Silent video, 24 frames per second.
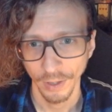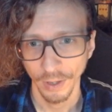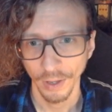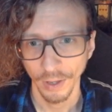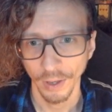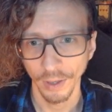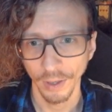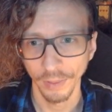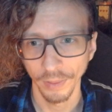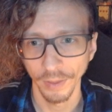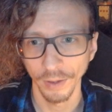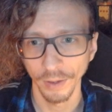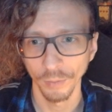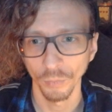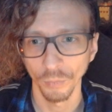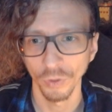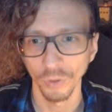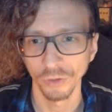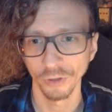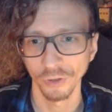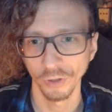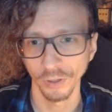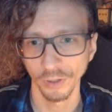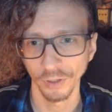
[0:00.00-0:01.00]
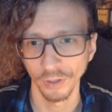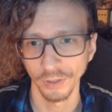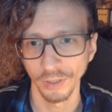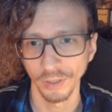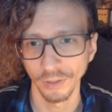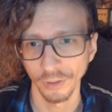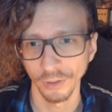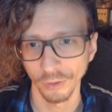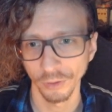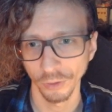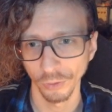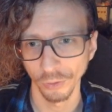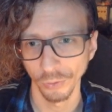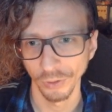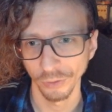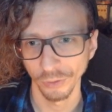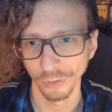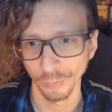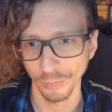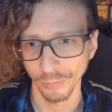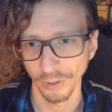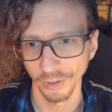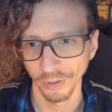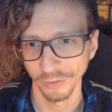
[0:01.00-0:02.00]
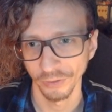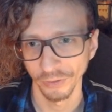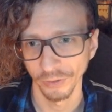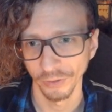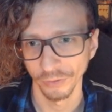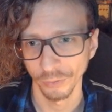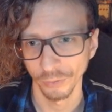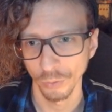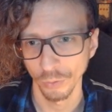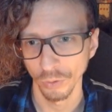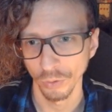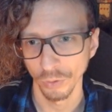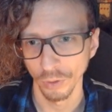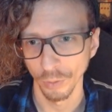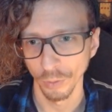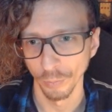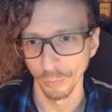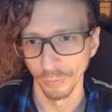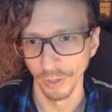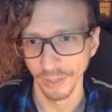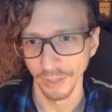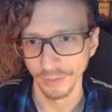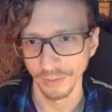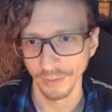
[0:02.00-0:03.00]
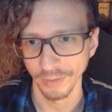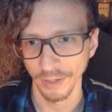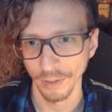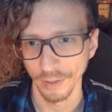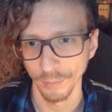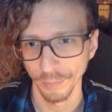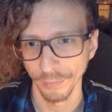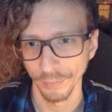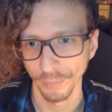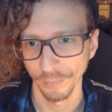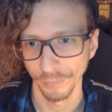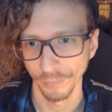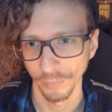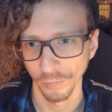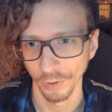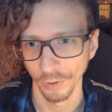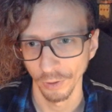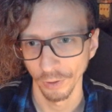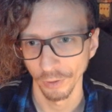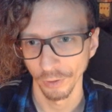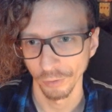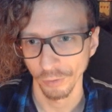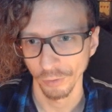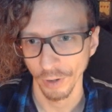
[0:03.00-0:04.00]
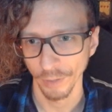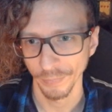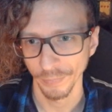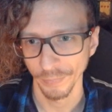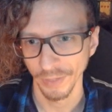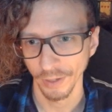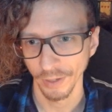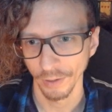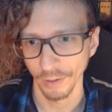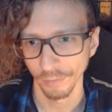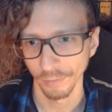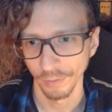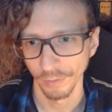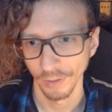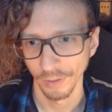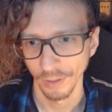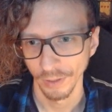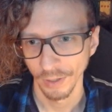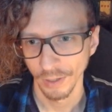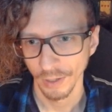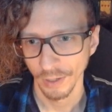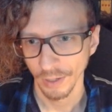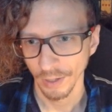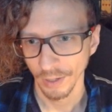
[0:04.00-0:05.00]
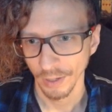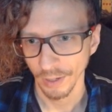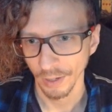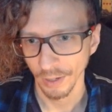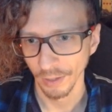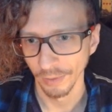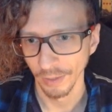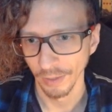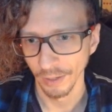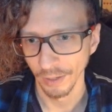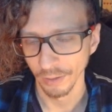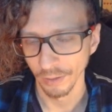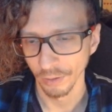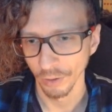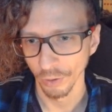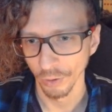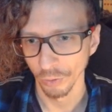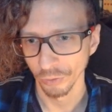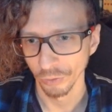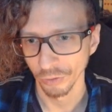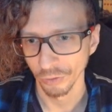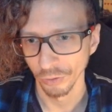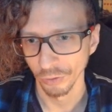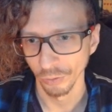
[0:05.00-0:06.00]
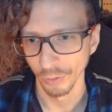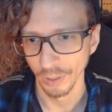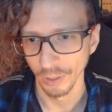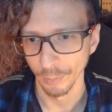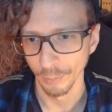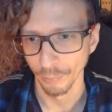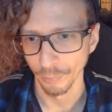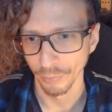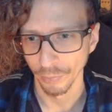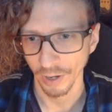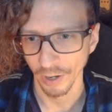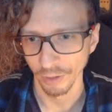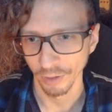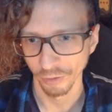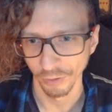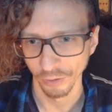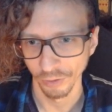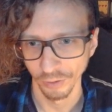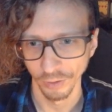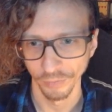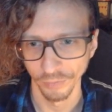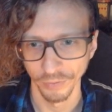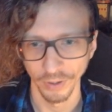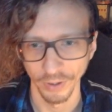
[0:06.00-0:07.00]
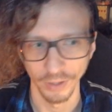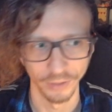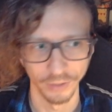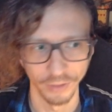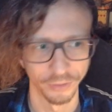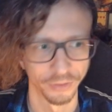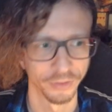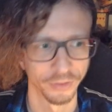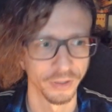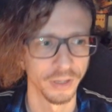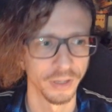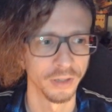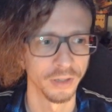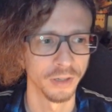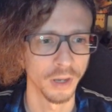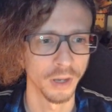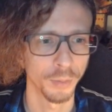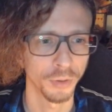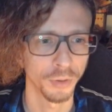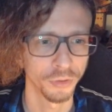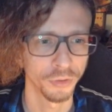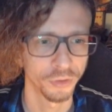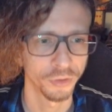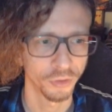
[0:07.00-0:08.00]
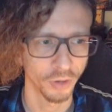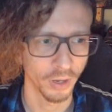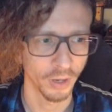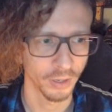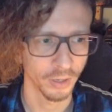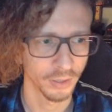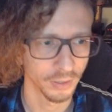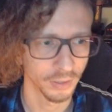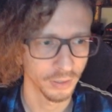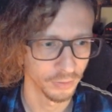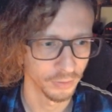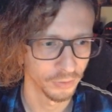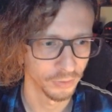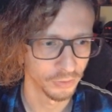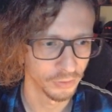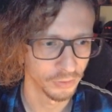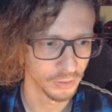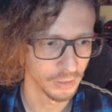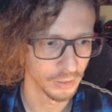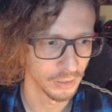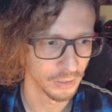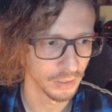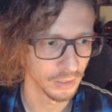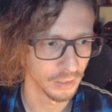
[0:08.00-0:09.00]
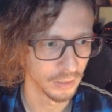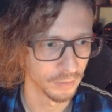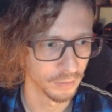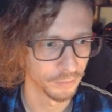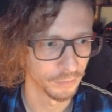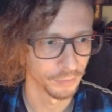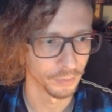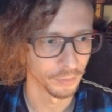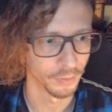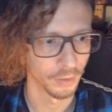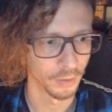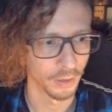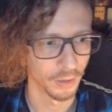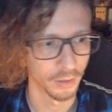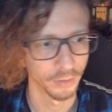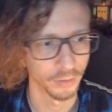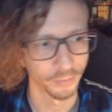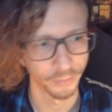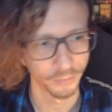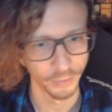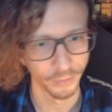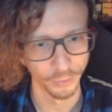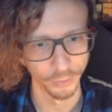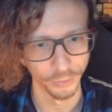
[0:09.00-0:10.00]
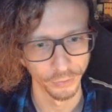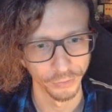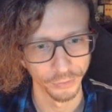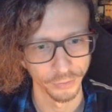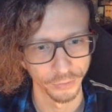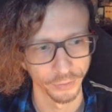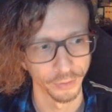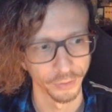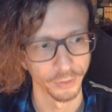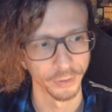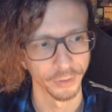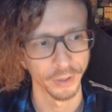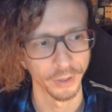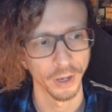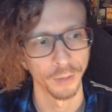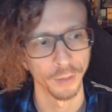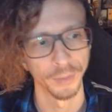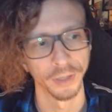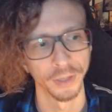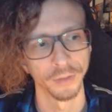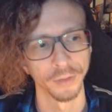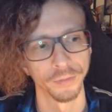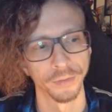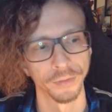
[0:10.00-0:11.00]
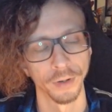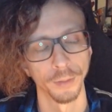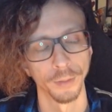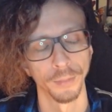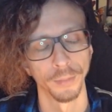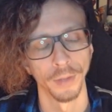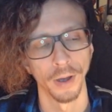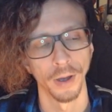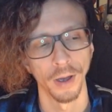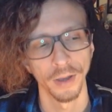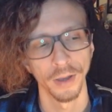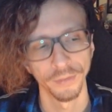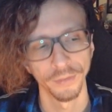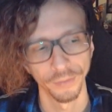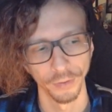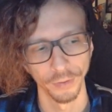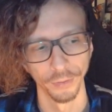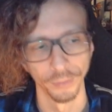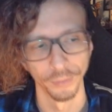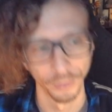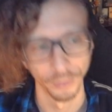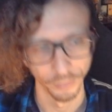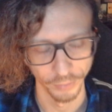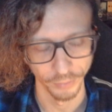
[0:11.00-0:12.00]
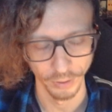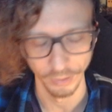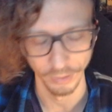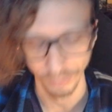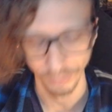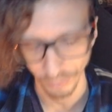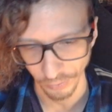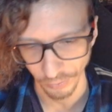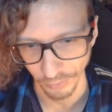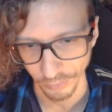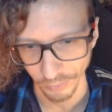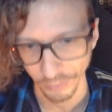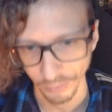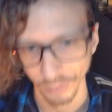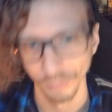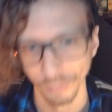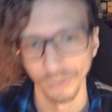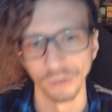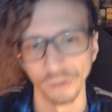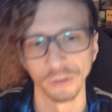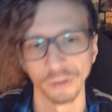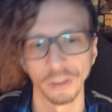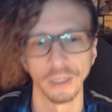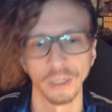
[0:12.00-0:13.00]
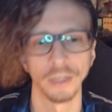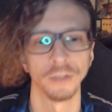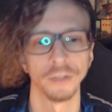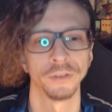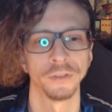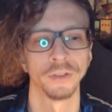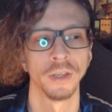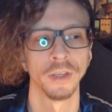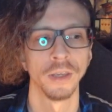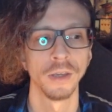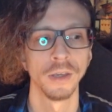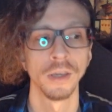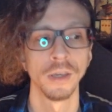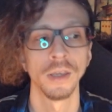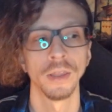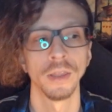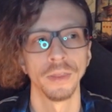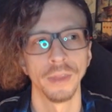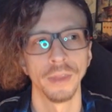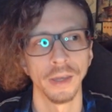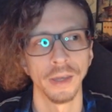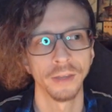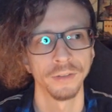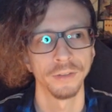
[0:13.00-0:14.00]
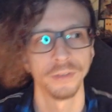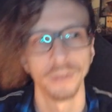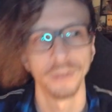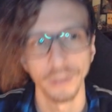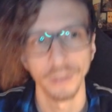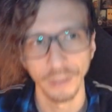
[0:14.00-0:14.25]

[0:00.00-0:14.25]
And then what you're gonna need to do is press this cool little breakdown uh, dropdown and then go to impression device and double check and see if a lot of those are coming from iPhone devices, in which case that's the